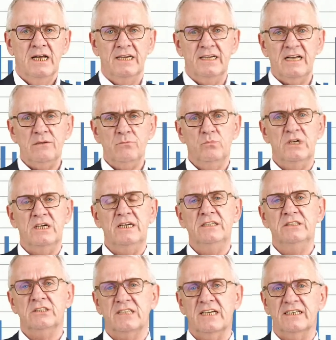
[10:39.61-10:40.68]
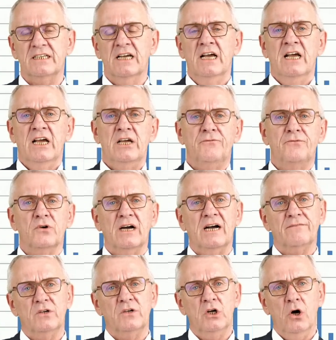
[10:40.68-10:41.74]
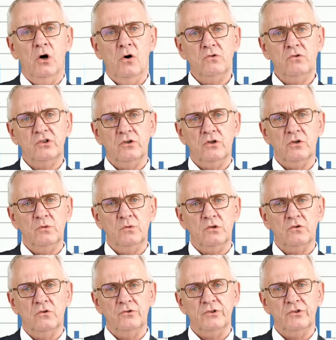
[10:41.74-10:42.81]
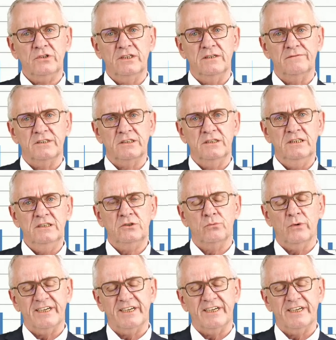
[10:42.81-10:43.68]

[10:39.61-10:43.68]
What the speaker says: And that means that if you have low thermal conductivities,